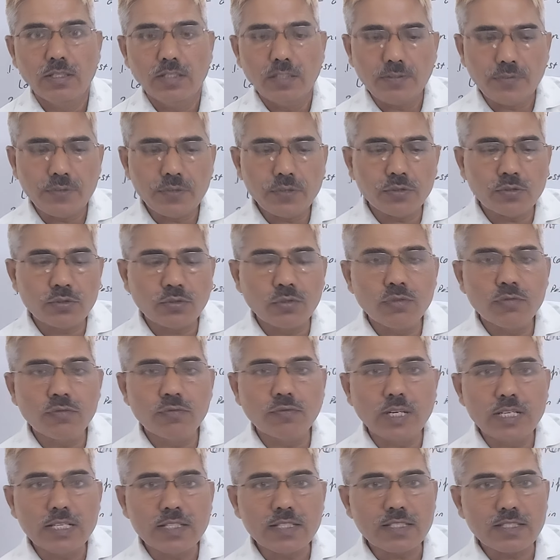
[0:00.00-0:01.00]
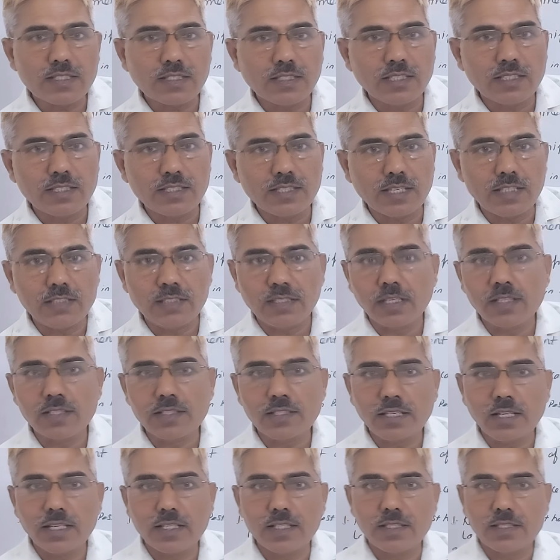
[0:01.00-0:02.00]
If you do once this
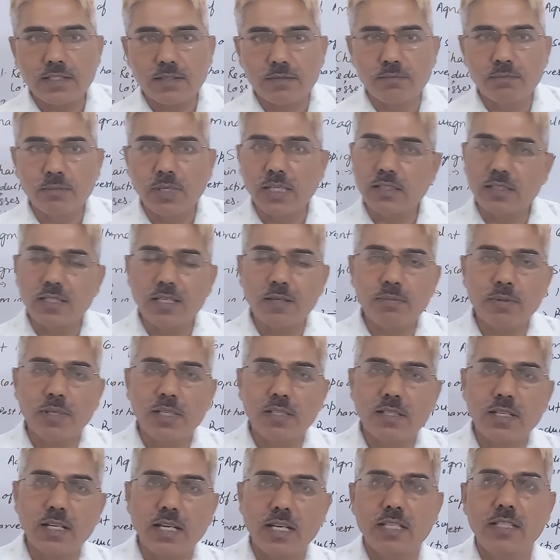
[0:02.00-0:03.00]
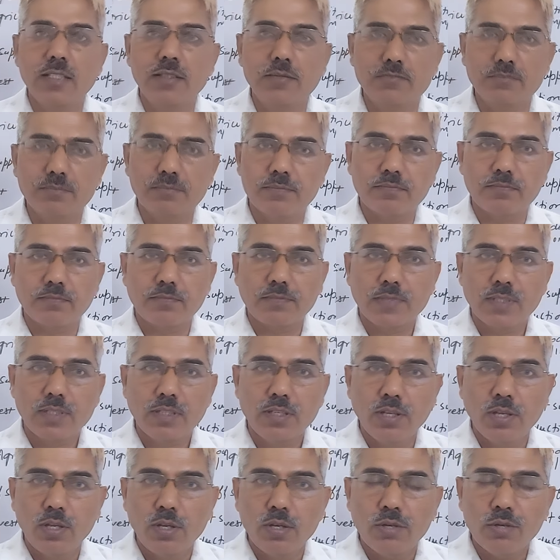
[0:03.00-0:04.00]
exercise multiple times,
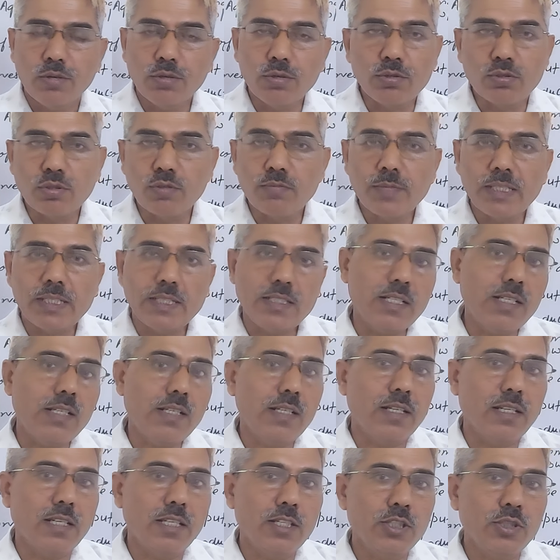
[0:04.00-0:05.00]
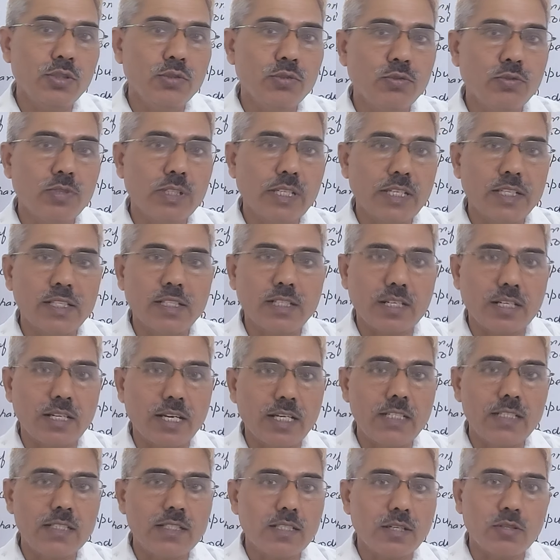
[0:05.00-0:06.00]
automatically you can
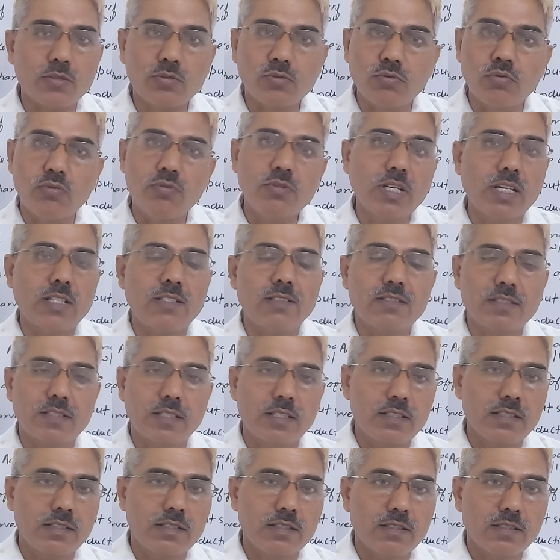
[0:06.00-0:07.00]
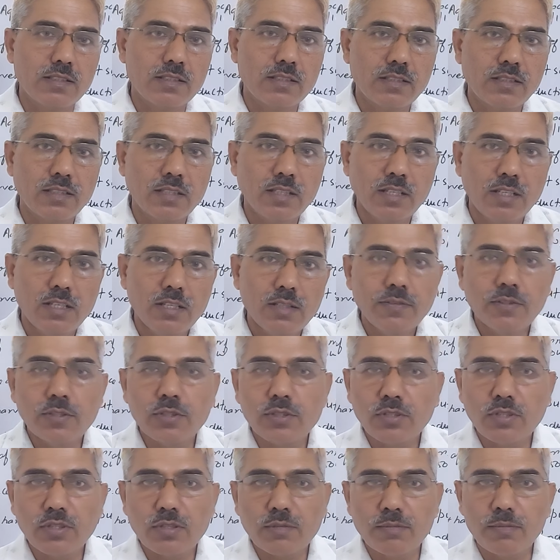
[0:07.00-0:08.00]
write a good answer for
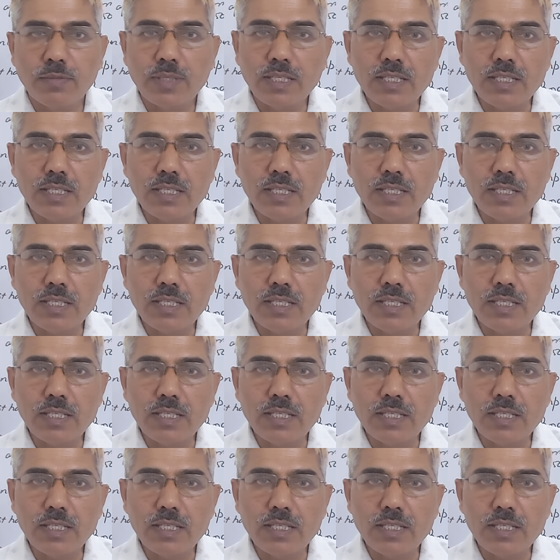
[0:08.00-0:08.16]
your